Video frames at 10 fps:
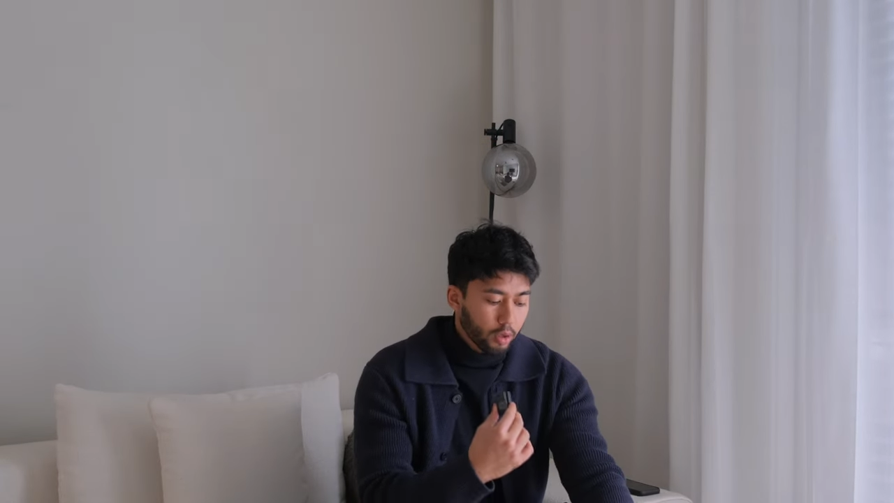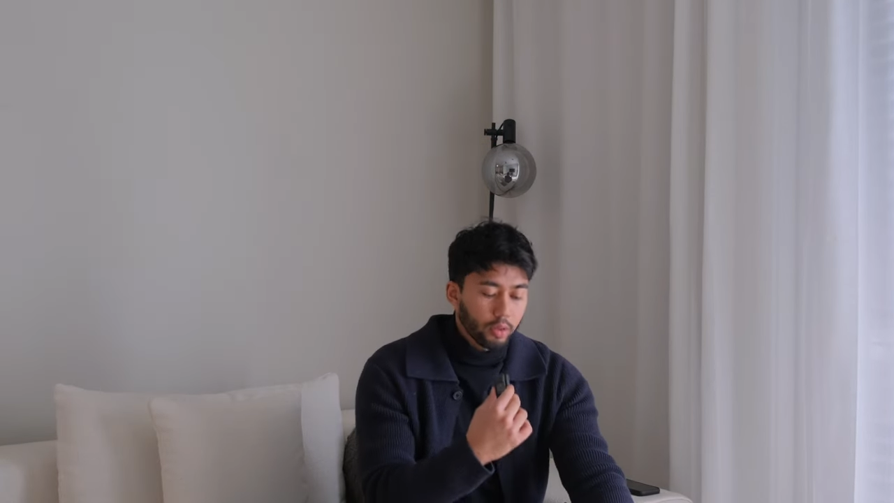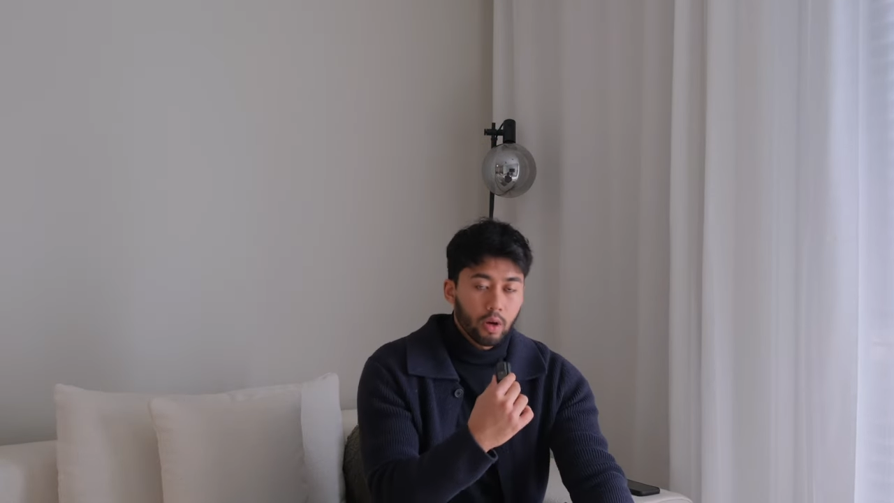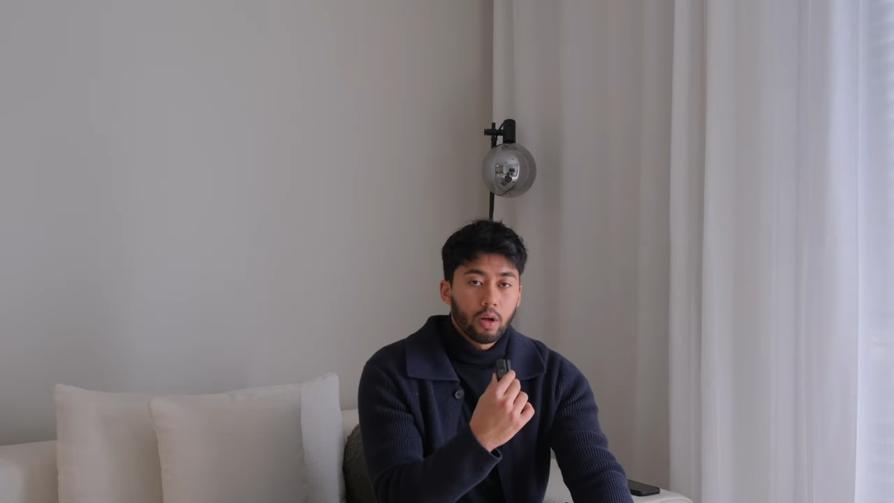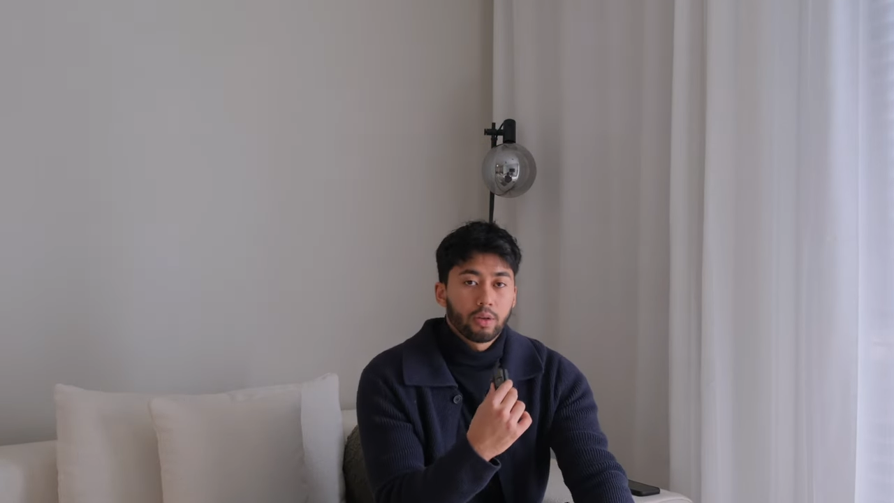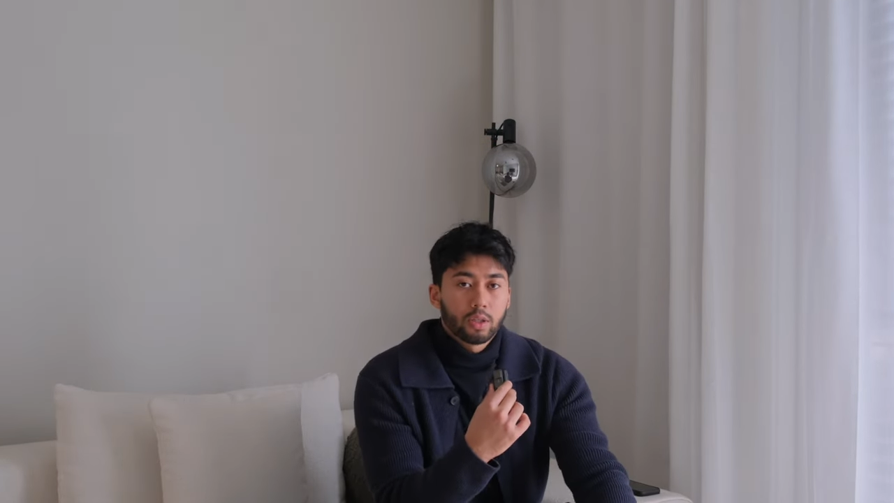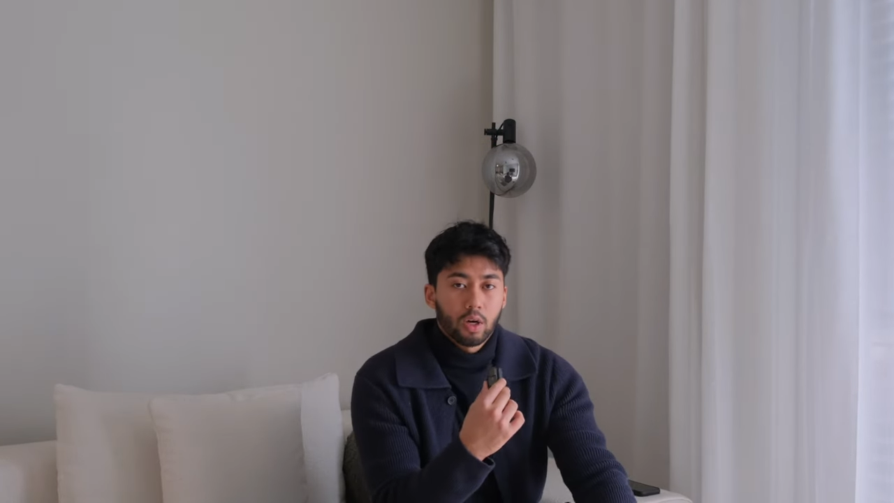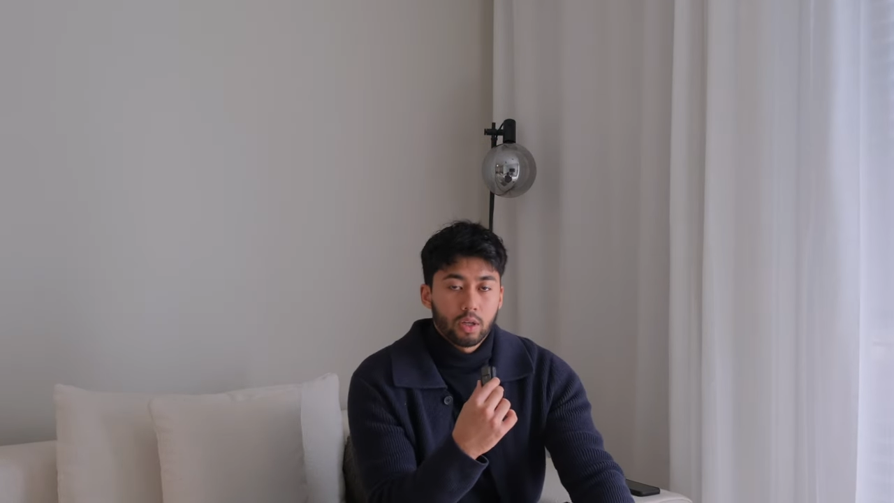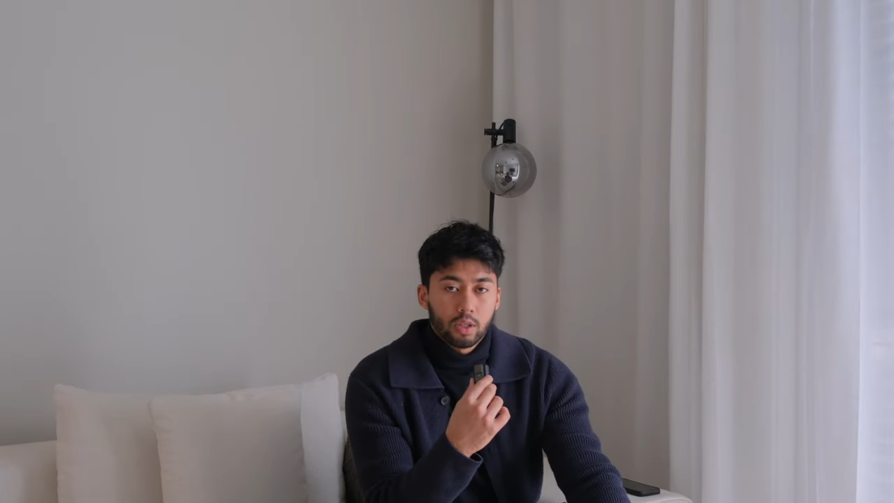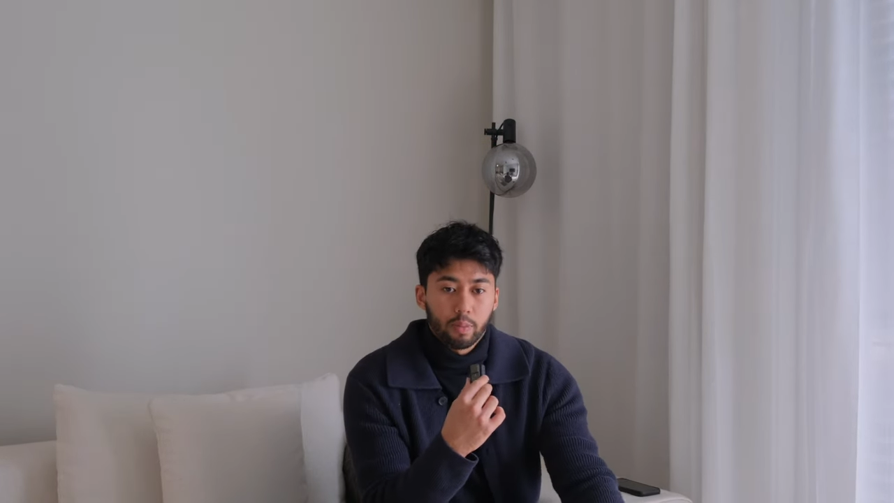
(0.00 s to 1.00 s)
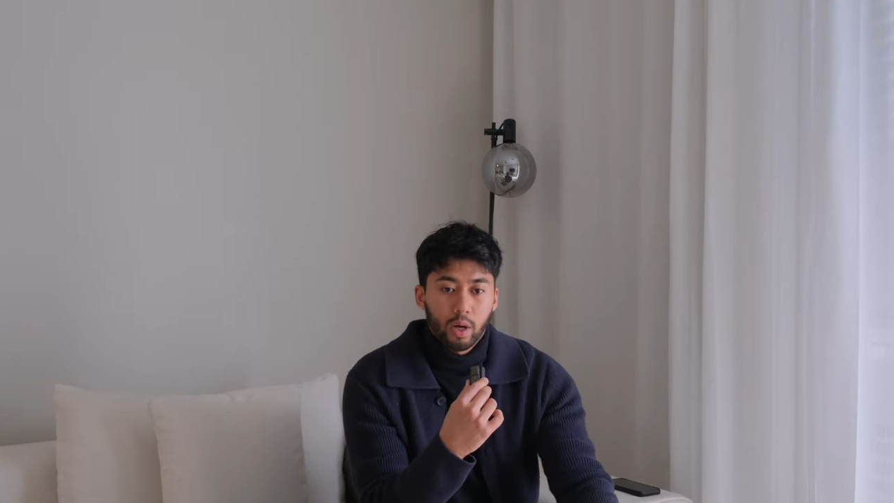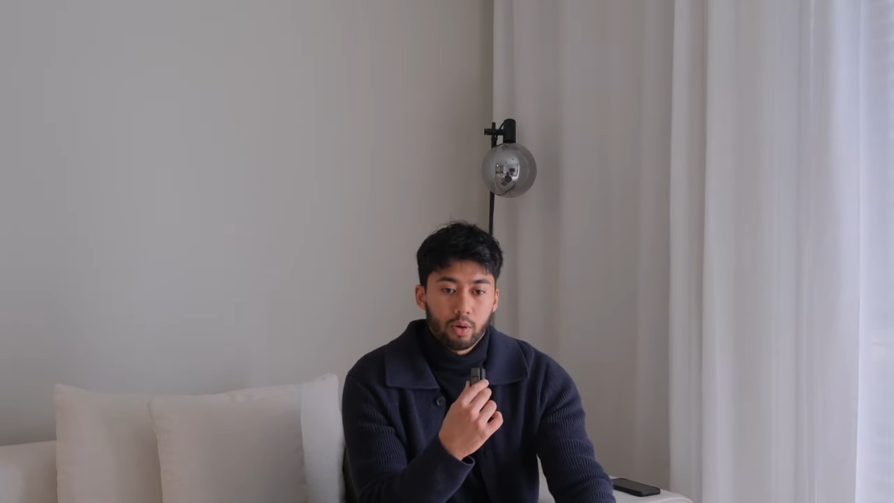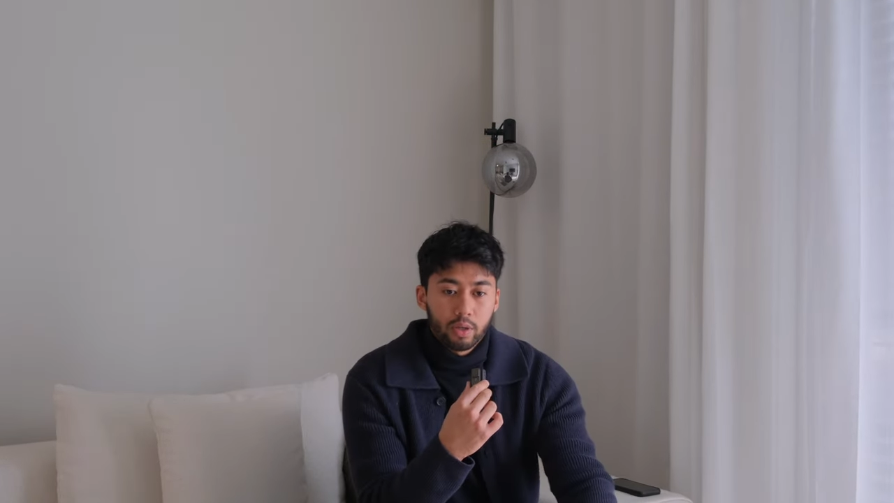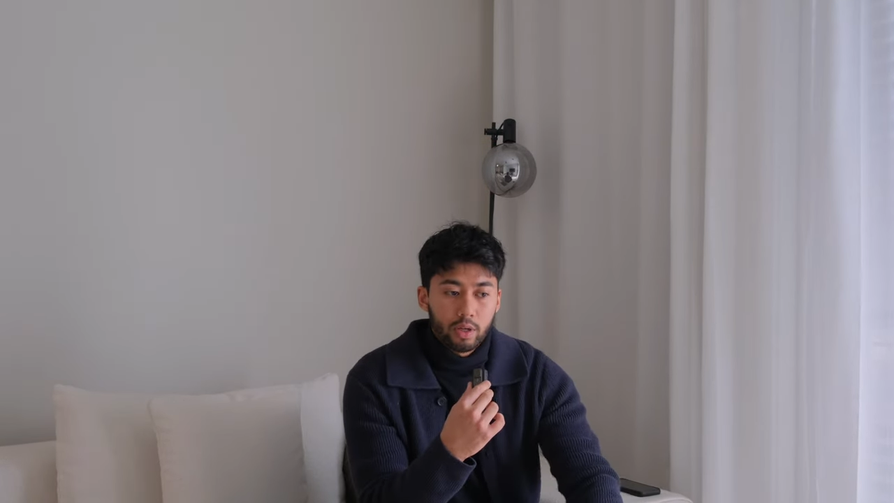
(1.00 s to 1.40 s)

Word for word: the author talks about